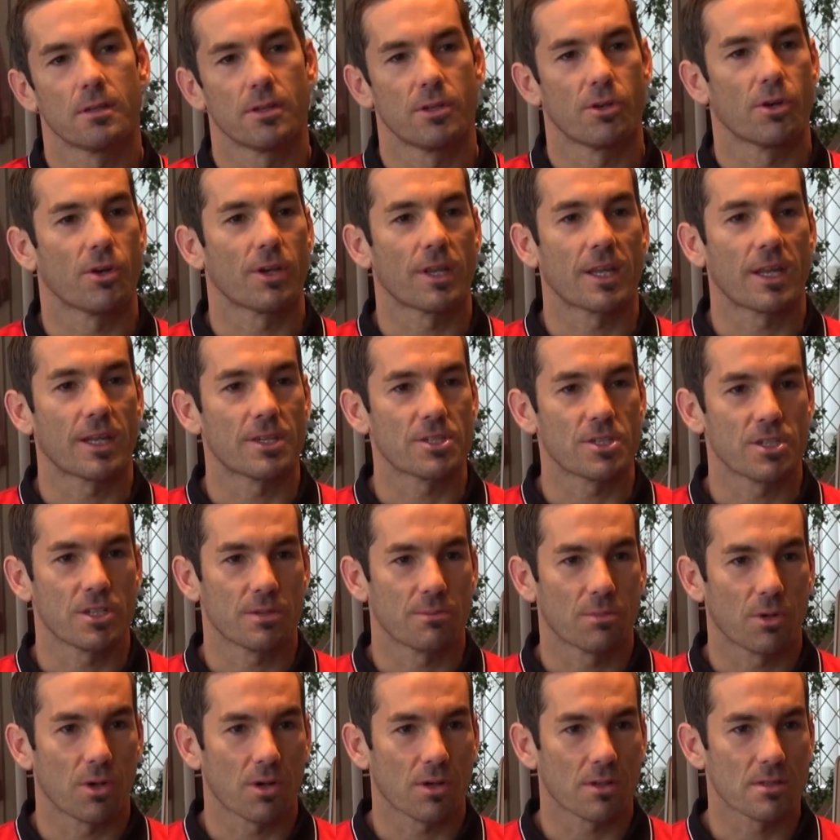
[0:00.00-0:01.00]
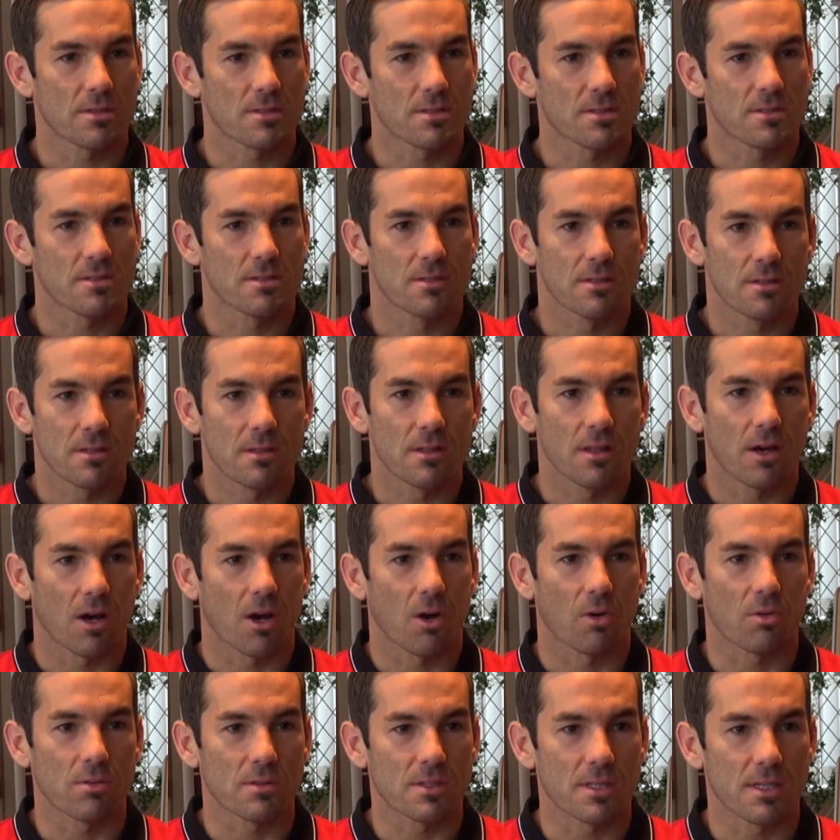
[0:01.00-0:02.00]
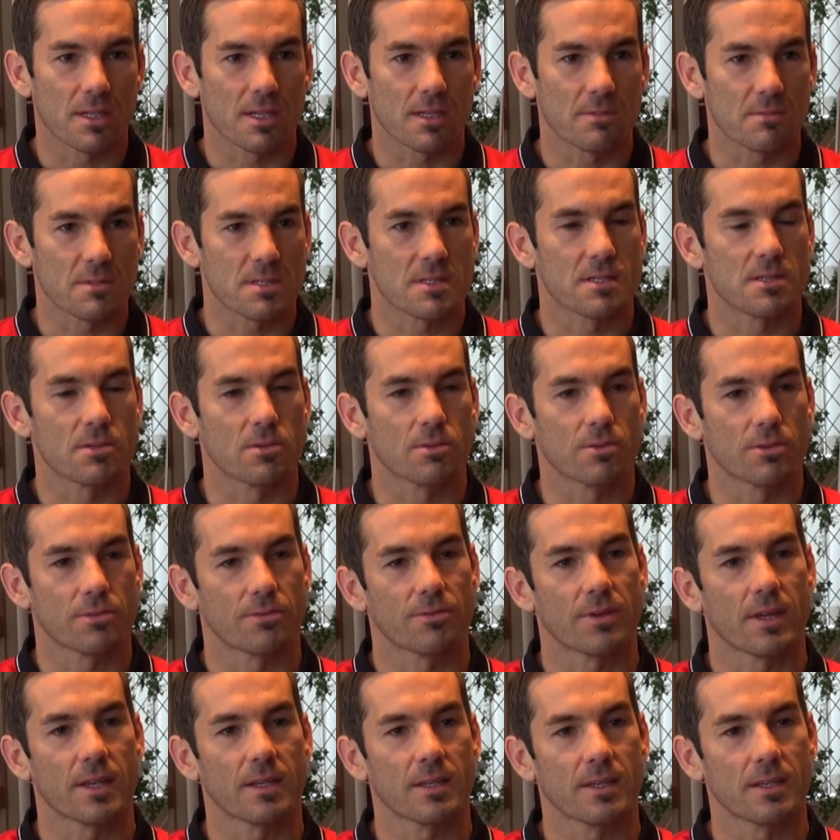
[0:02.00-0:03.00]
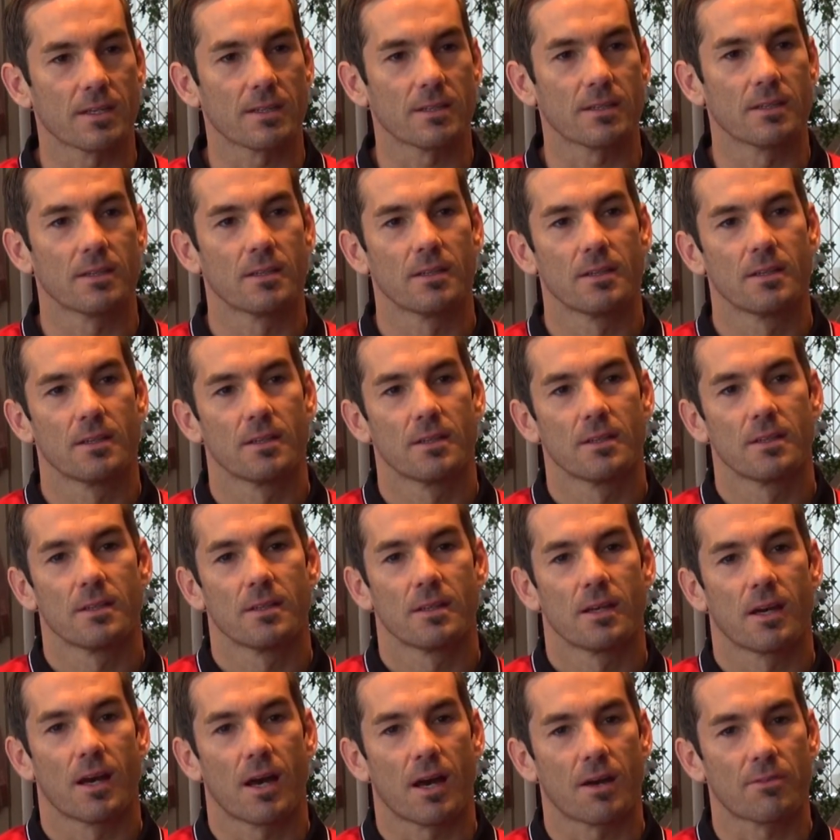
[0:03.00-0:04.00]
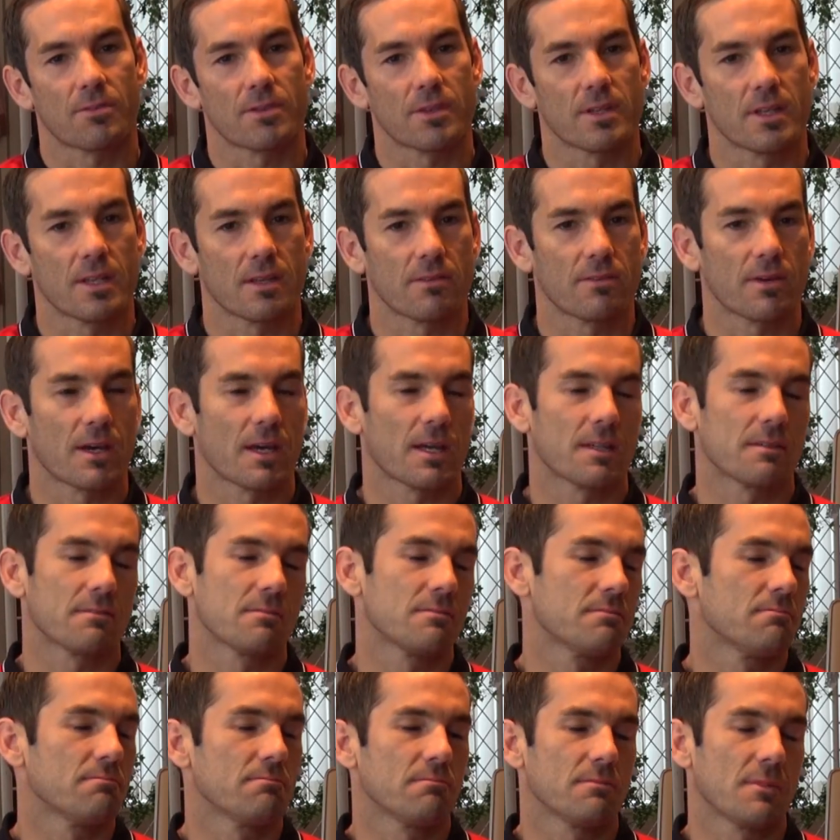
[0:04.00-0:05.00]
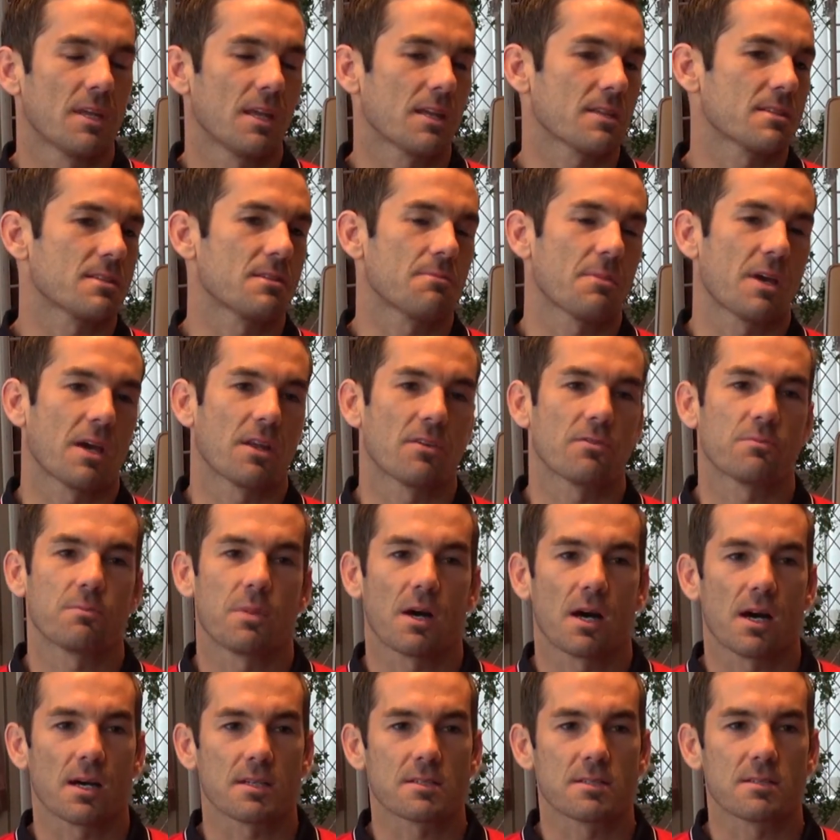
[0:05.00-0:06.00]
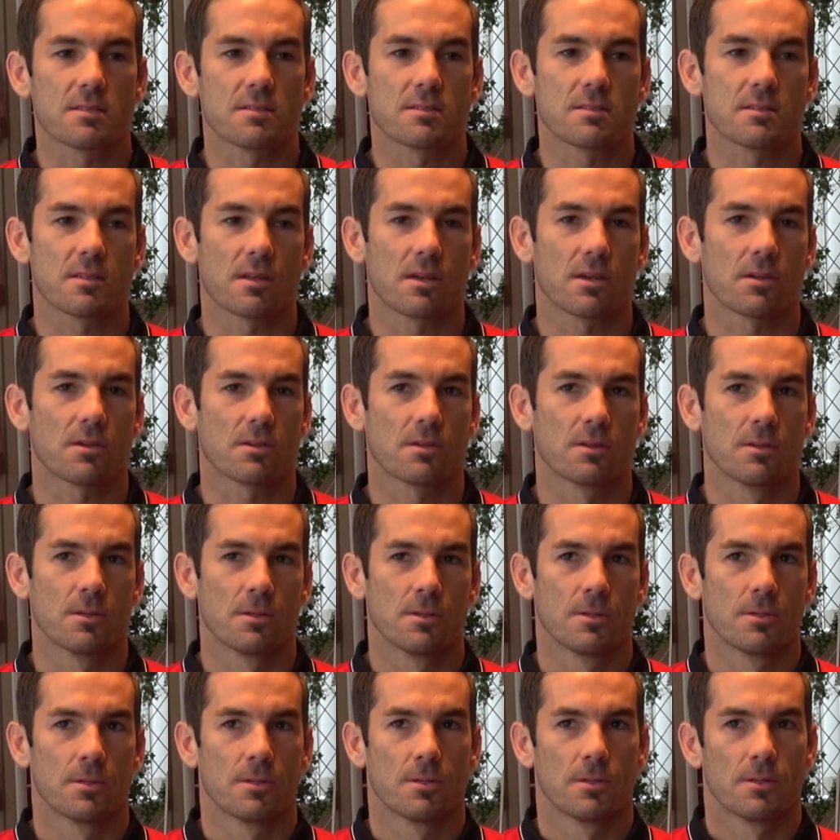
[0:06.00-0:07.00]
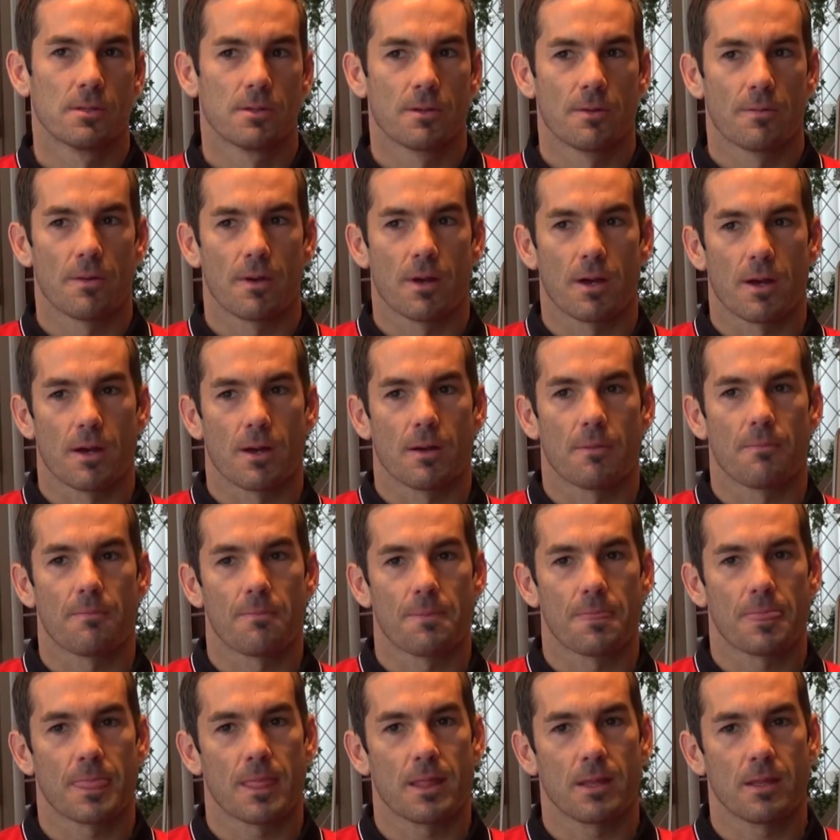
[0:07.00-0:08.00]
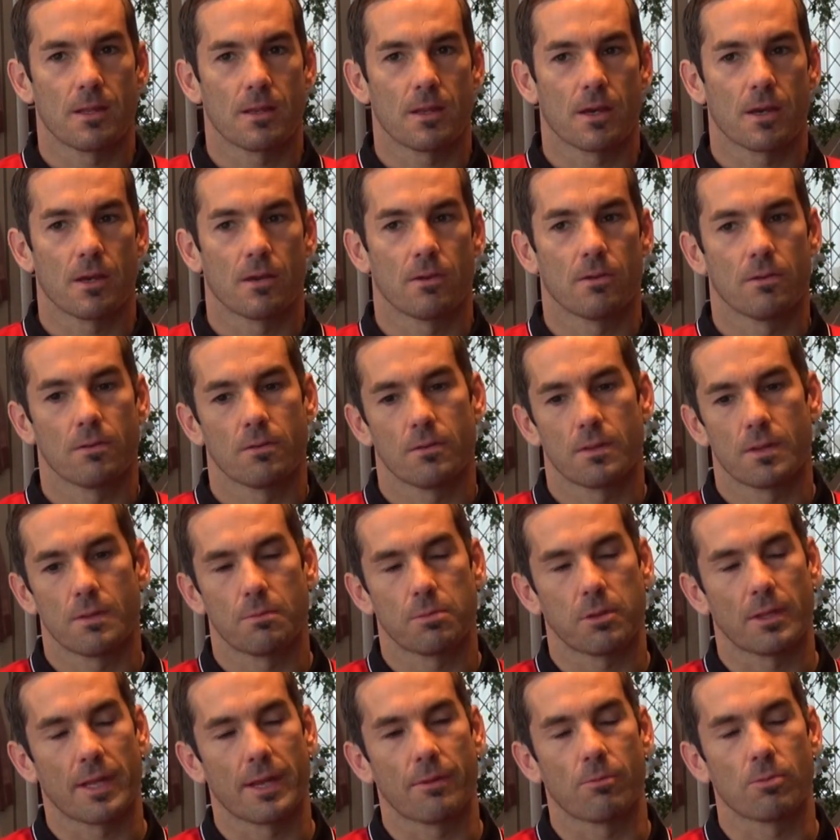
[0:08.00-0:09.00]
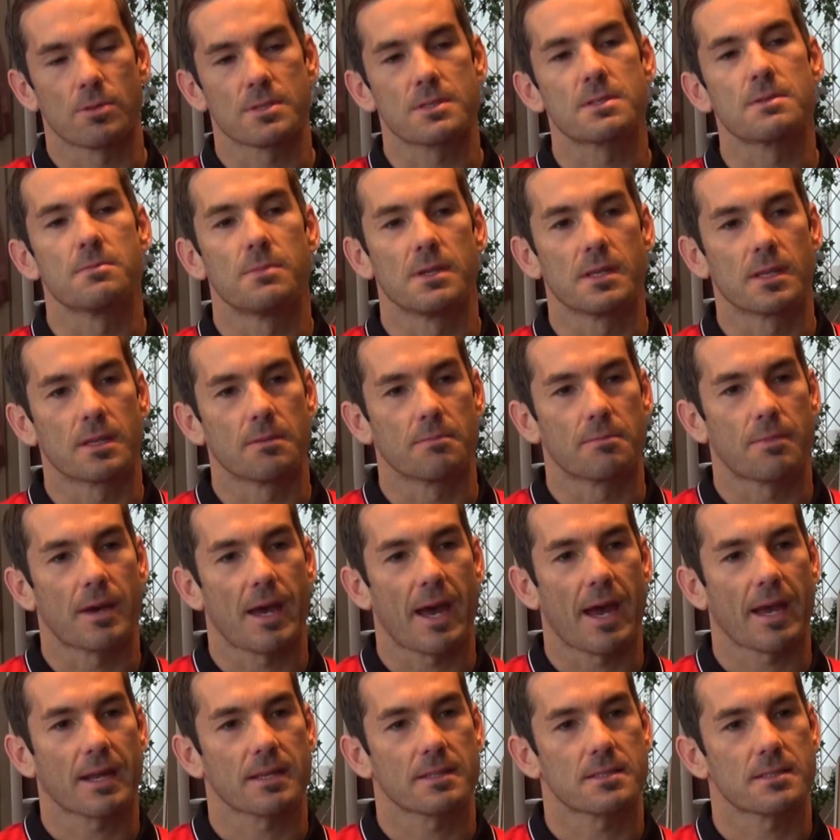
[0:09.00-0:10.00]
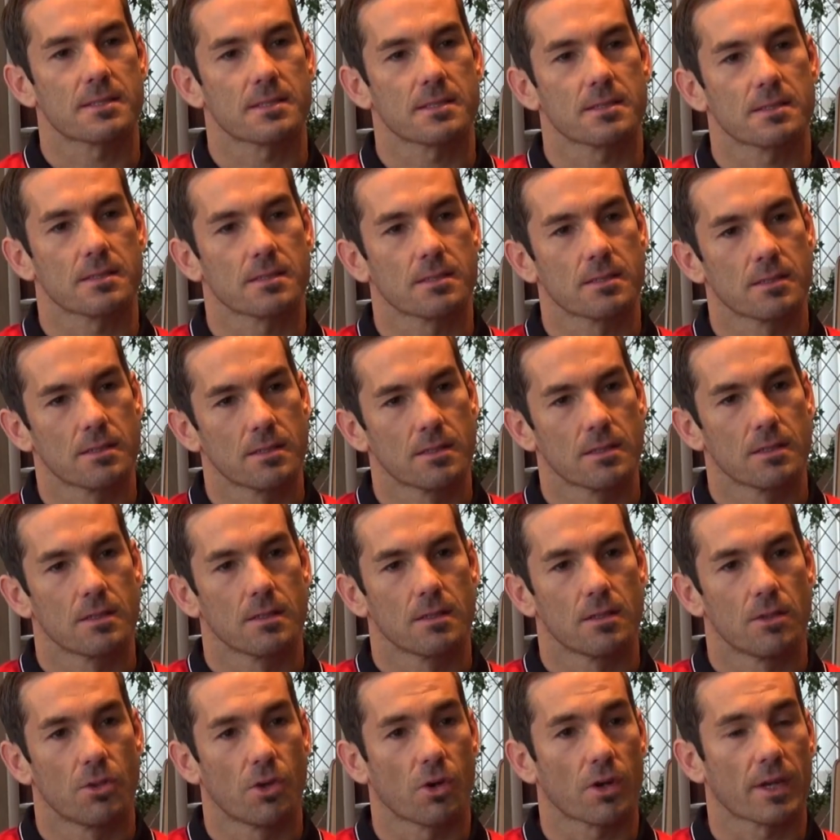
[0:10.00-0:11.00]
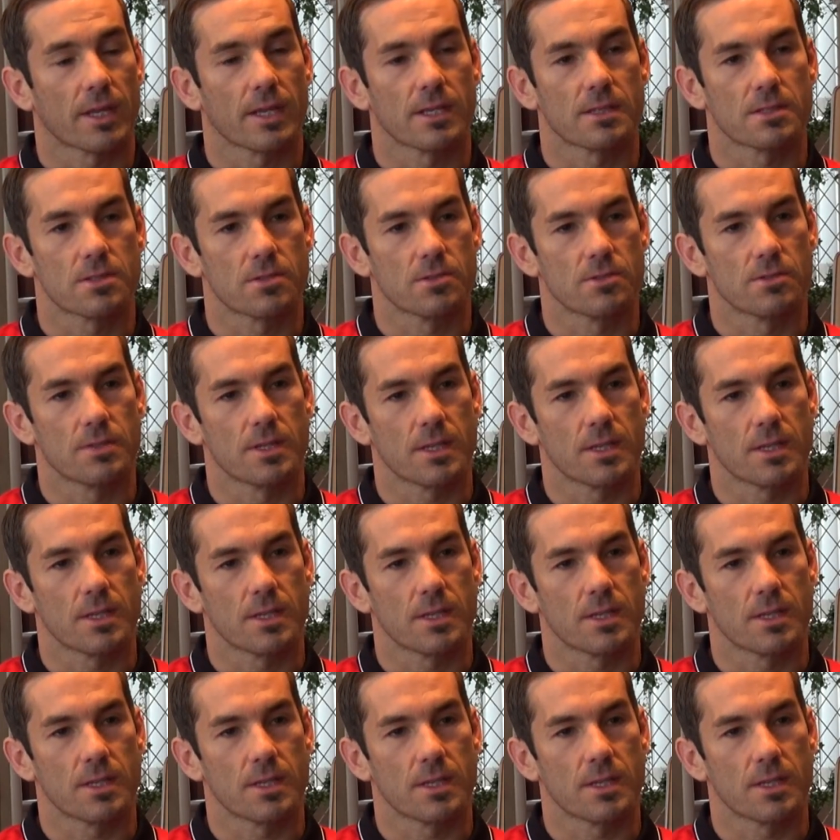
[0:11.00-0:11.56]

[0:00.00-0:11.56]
you're on the edge of your box. The whole team's still defending after they've had X amount of passes. So, um, you know, the plan was to be compact and not get too